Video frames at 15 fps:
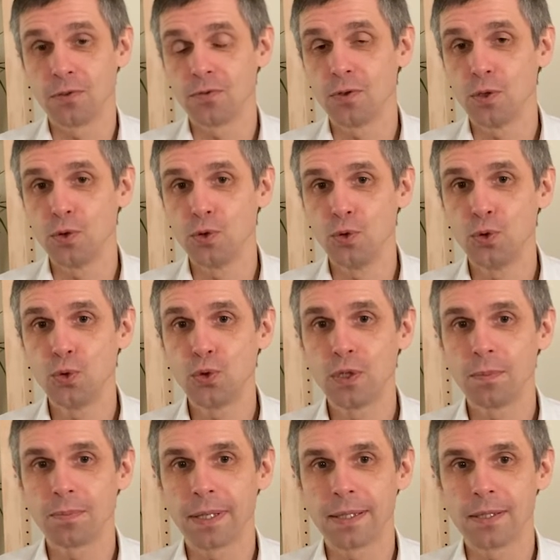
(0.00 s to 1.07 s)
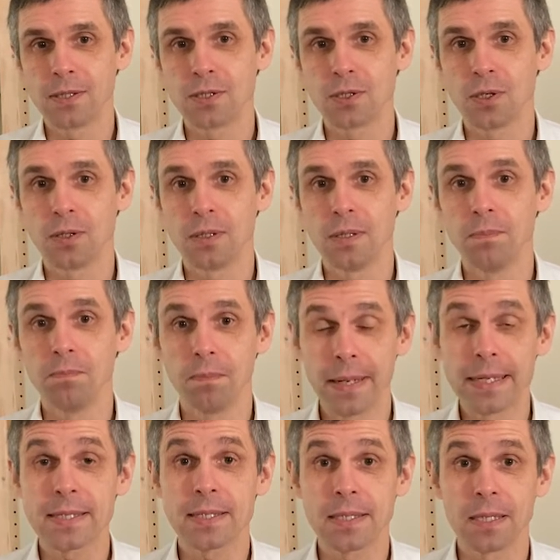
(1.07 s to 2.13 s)
for nu depends on the
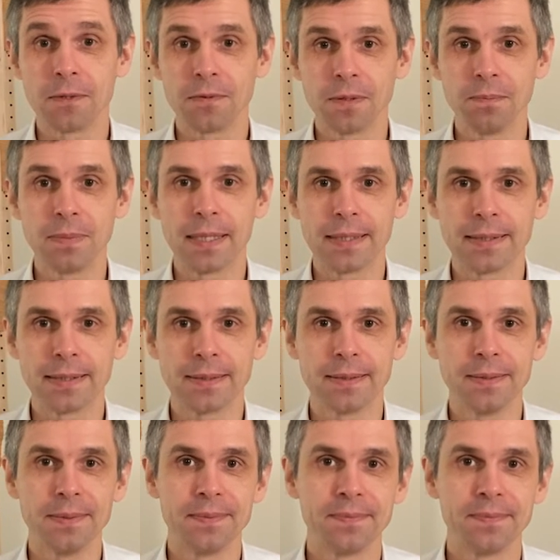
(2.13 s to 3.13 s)
mass of the particle.